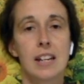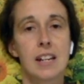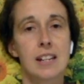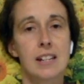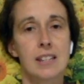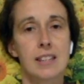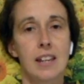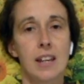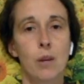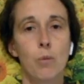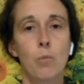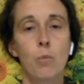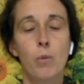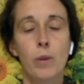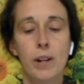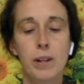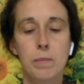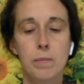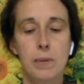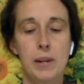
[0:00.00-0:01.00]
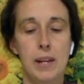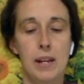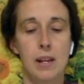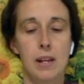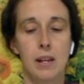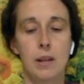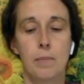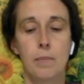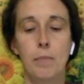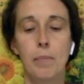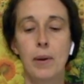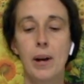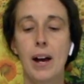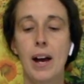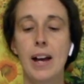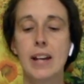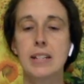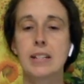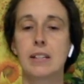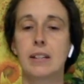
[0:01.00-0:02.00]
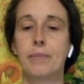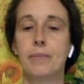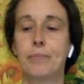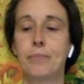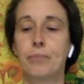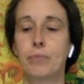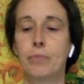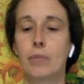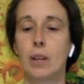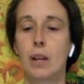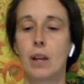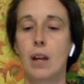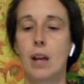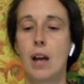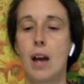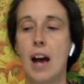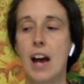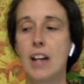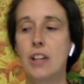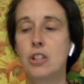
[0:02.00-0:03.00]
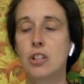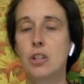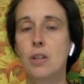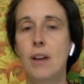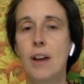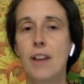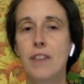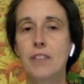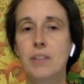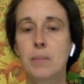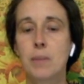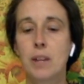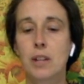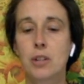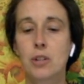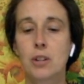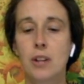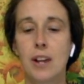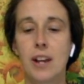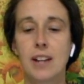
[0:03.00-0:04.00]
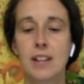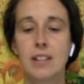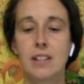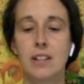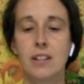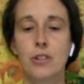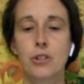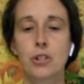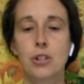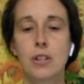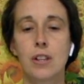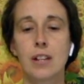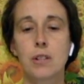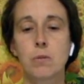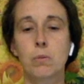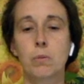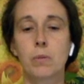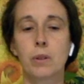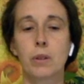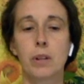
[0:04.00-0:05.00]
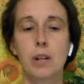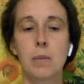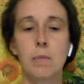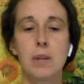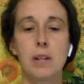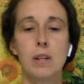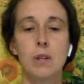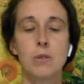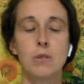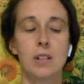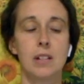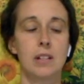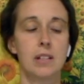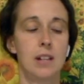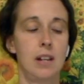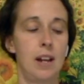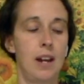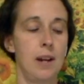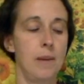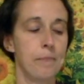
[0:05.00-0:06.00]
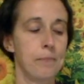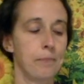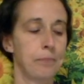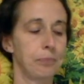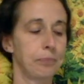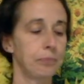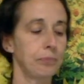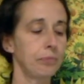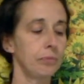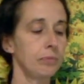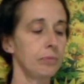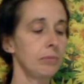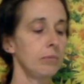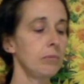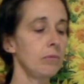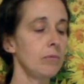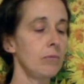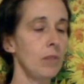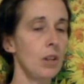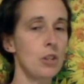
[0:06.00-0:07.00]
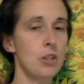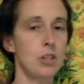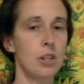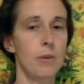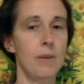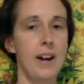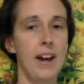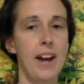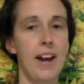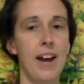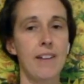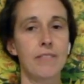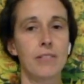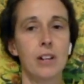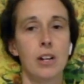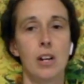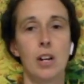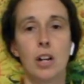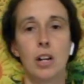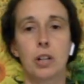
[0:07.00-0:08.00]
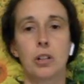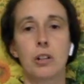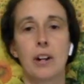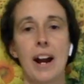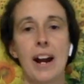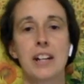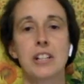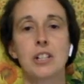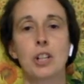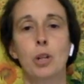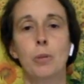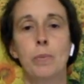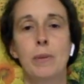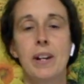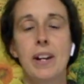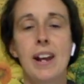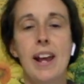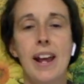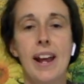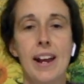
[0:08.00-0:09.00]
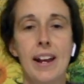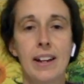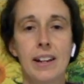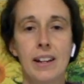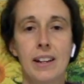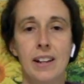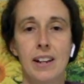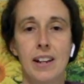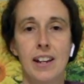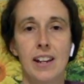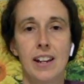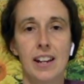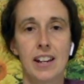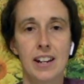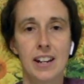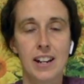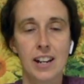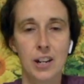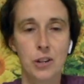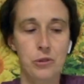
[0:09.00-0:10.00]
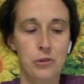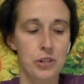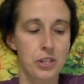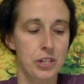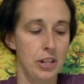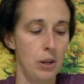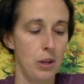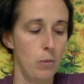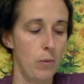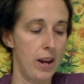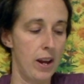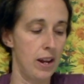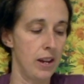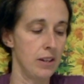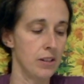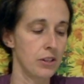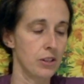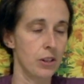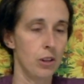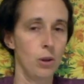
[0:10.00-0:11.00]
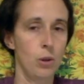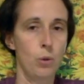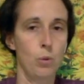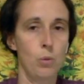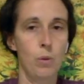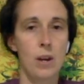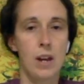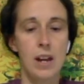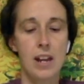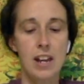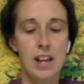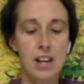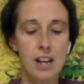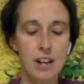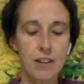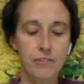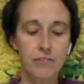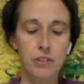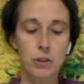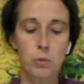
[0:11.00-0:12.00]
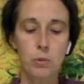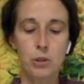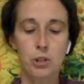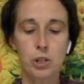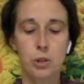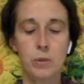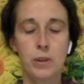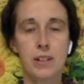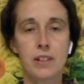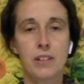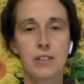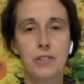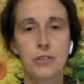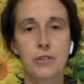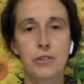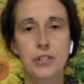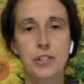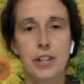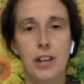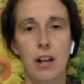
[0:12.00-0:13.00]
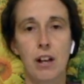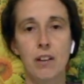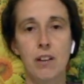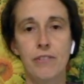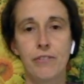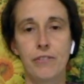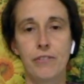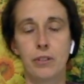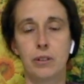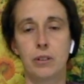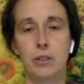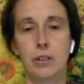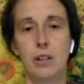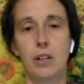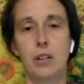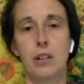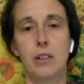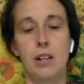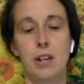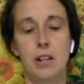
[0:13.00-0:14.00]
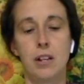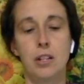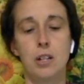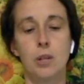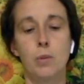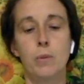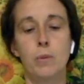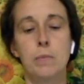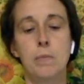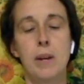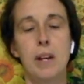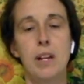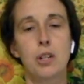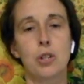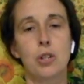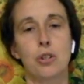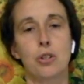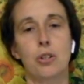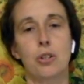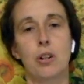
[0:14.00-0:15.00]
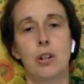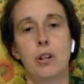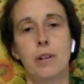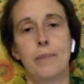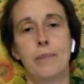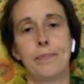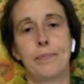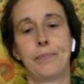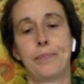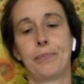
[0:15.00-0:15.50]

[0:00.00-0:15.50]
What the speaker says: get as they would be. But I do have some extra eggs here, so that's what we're going to be using today. So I have cracked open an egg in an interesting way. So if you were doing this yourself, then you would make sure,